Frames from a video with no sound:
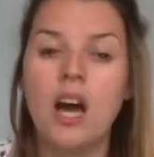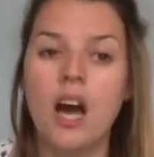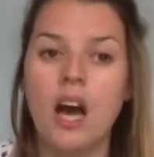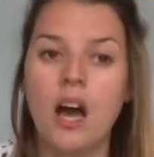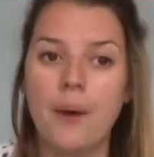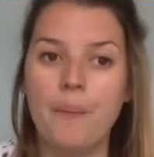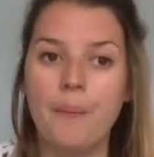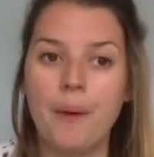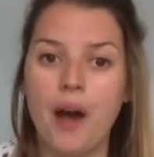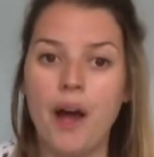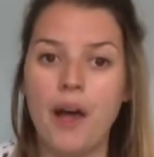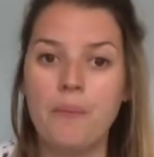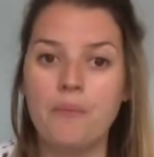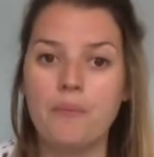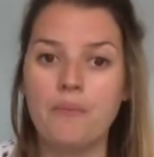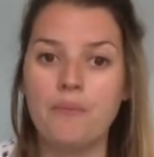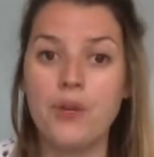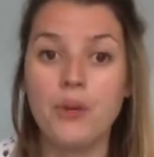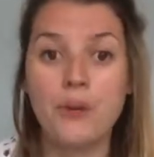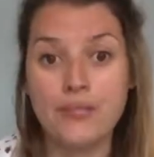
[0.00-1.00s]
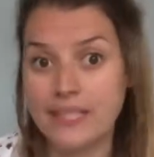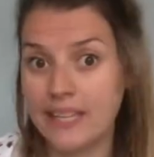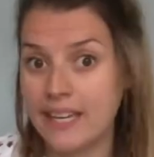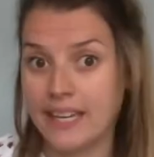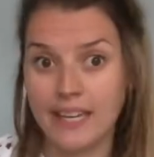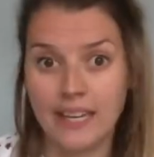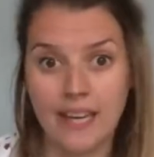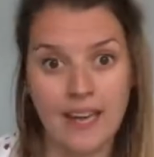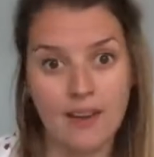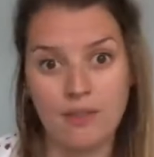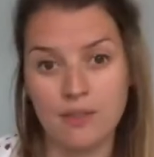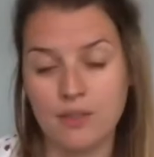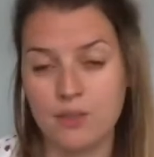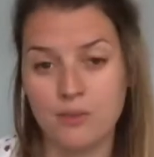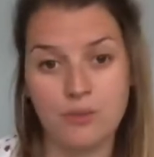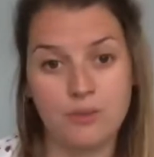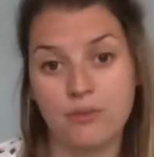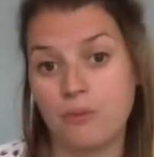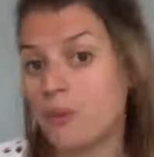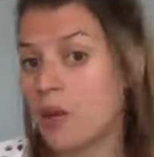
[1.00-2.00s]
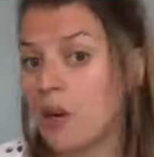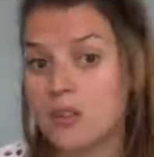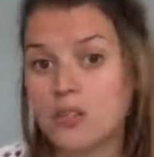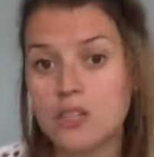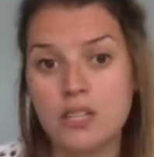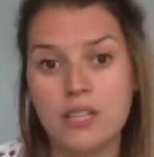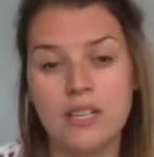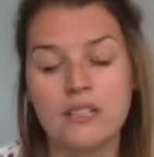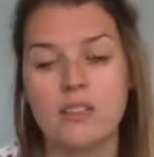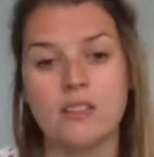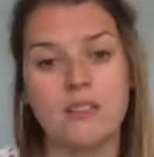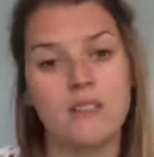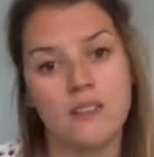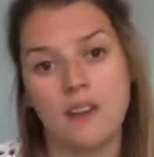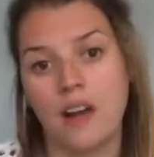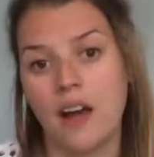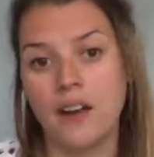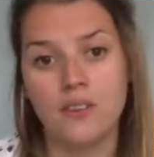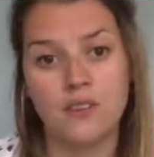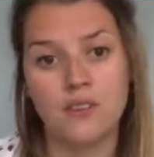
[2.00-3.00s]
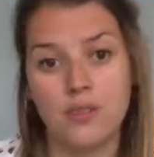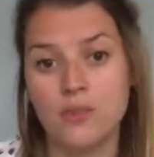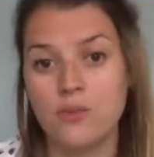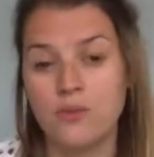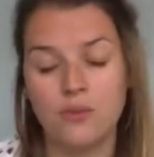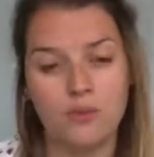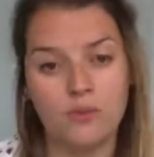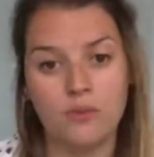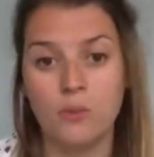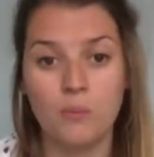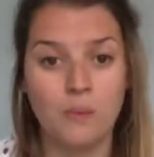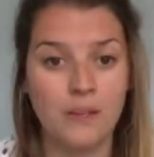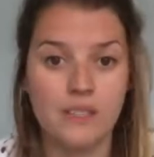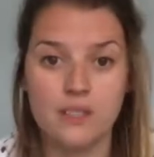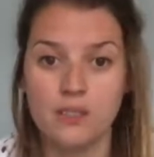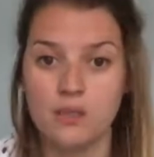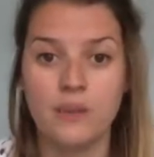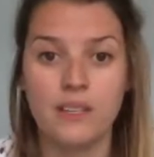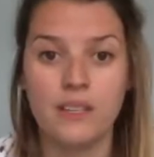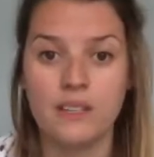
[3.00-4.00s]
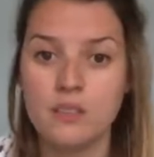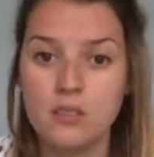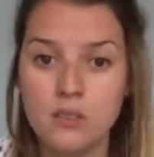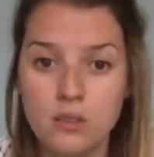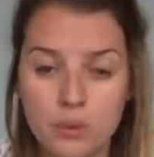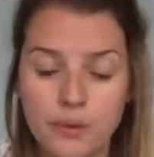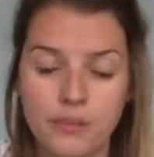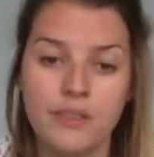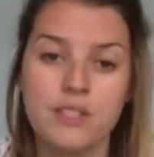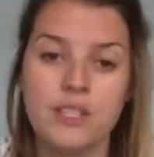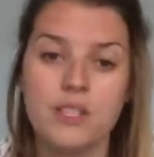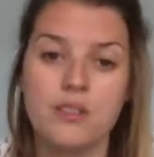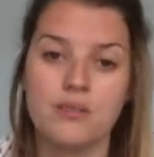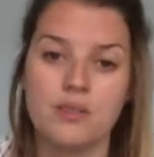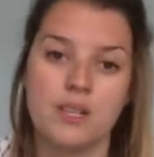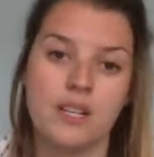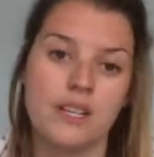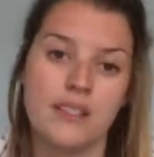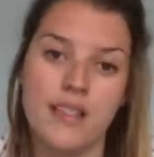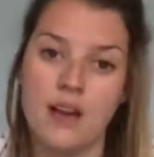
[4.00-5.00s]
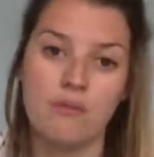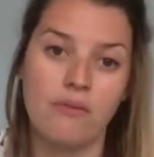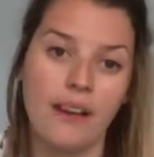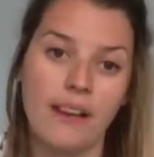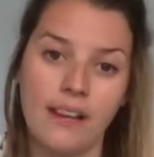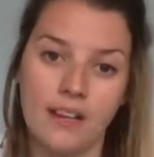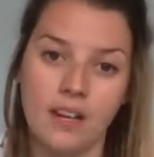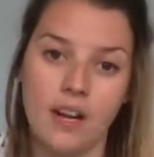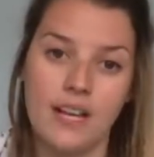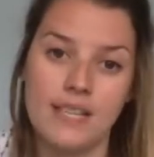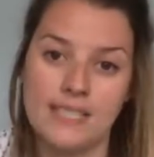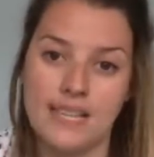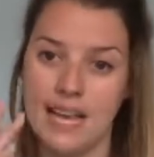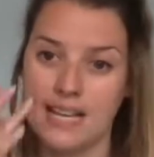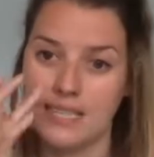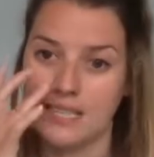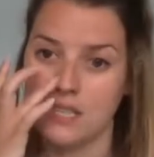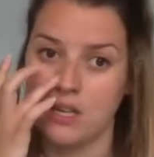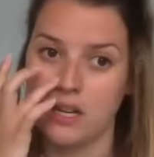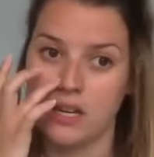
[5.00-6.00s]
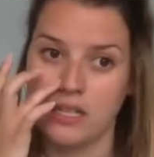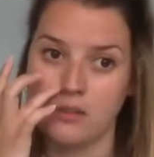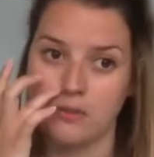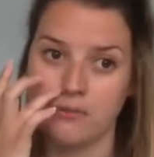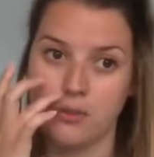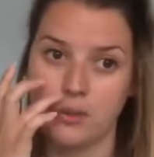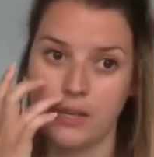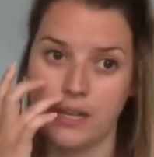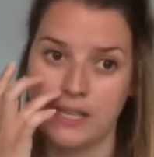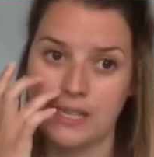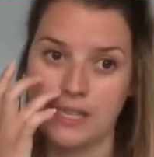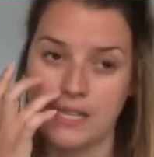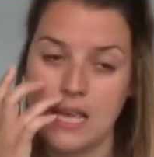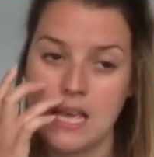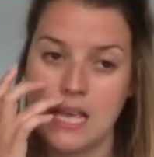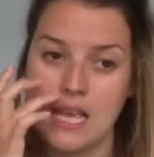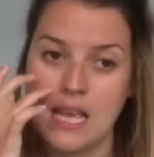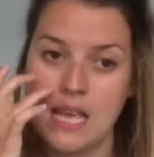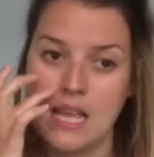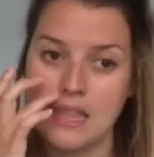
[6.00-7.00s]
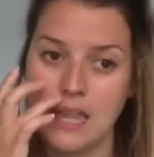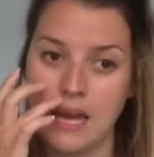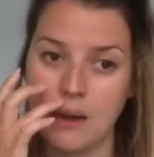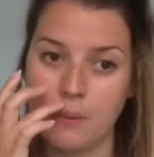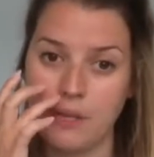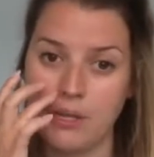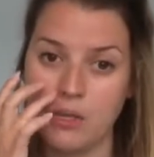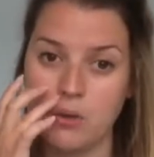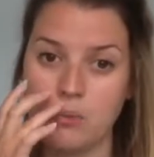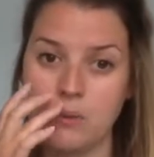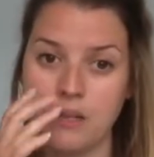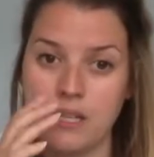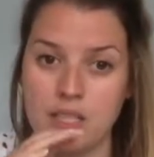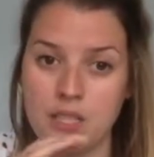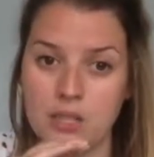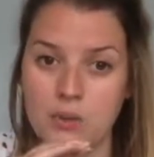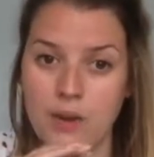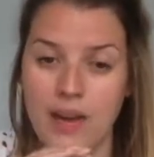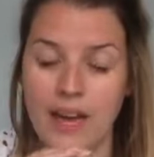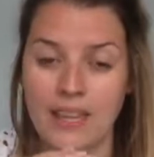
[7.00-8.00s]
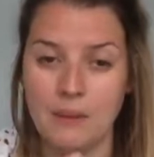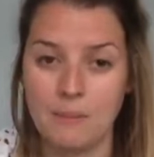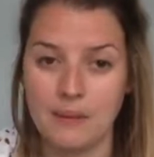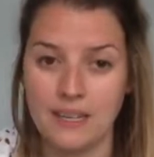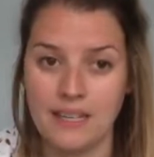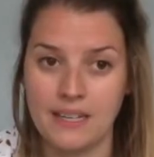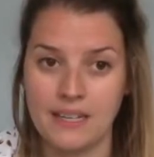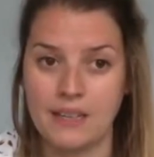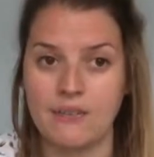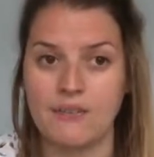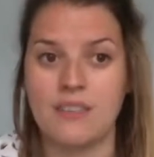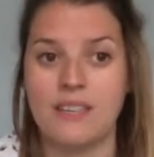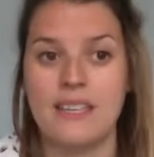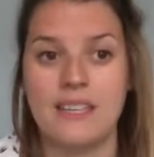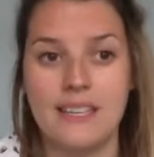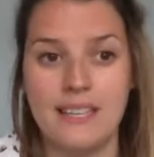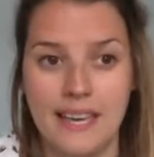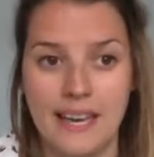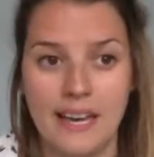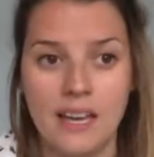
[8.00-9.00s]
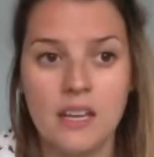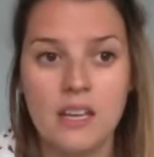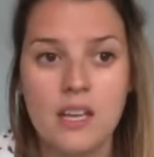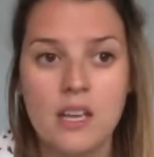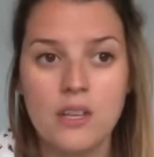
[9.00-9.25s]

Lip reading: I'm using a resource from last year, so something that I do normally do in school with the children, and they'll recognise it as the kind of phonics that we normally do at the beginning of the year.